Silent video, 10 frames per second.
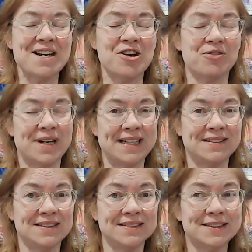All
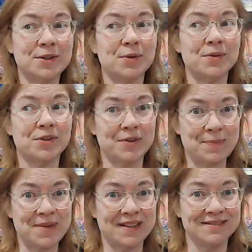right, so they're
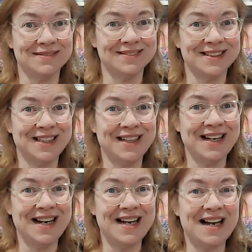up there.
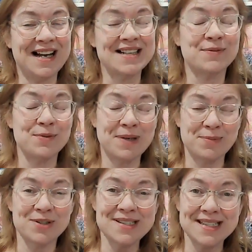Uh,
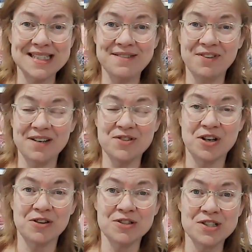remember,
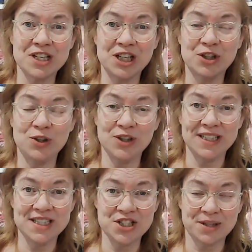$65,
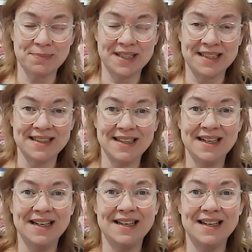including shipping.
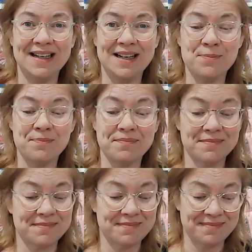Um,
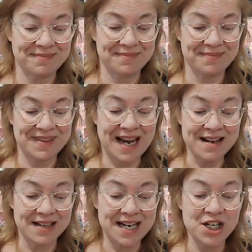
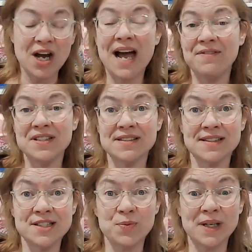yeah, and you have to do
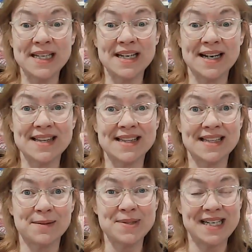the 29th, and
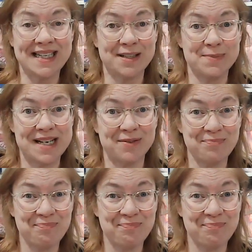then I'm taking them down.